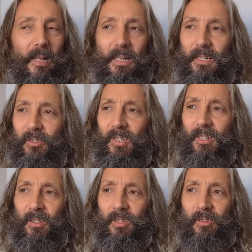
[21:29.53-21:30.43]
Like I
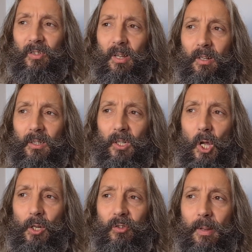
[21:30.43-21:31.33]
said, the
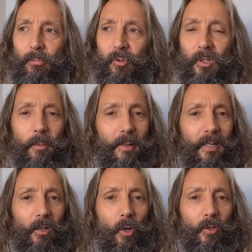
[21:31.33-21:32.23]
color temperature can
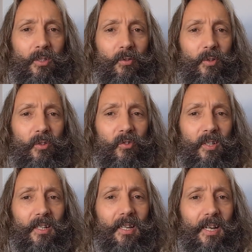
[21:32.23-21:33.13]
make a lot of difference,
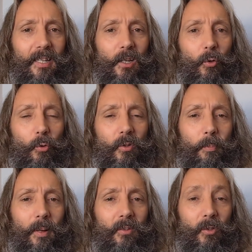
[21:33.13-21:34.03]
and that all
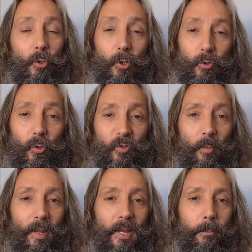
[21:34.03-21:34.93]
depends. You can do
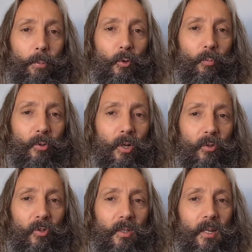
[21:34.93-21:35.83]
some of that in
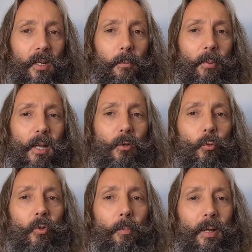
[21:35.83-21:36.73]
post-production, but that
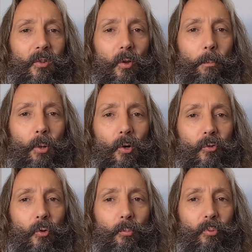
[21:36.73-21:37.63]
all depends on
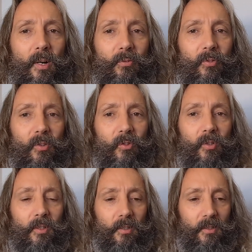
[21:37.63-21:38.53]
personal preference.